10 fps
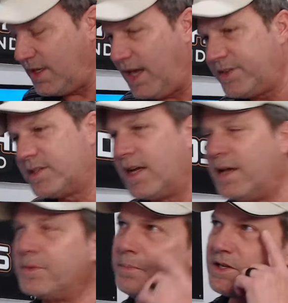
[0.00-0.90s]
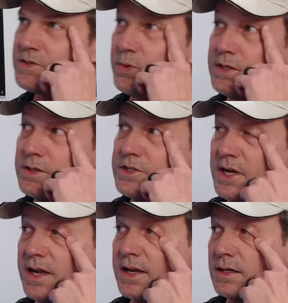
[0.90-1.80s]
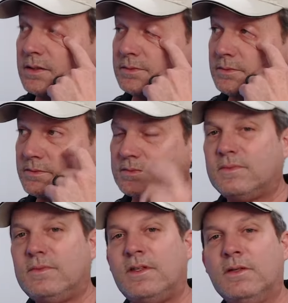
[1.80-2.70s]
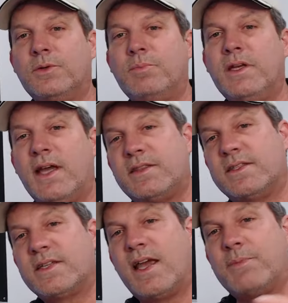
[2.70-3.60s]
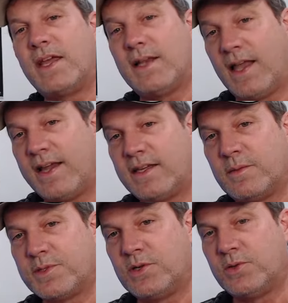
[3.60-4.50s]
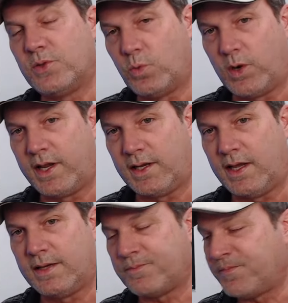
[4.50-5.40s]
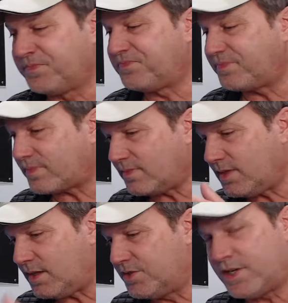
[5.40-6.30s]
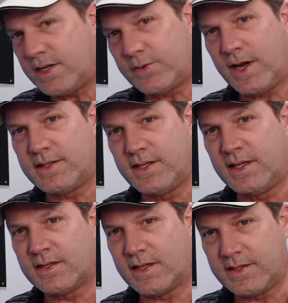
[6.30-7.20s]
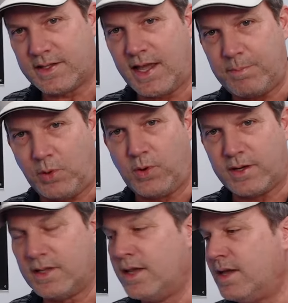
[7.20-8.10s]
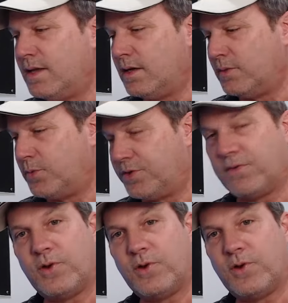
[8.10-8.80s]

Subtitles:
At the time, the best way to check would be at the time that light comes on, the warning light, check right then at that point with your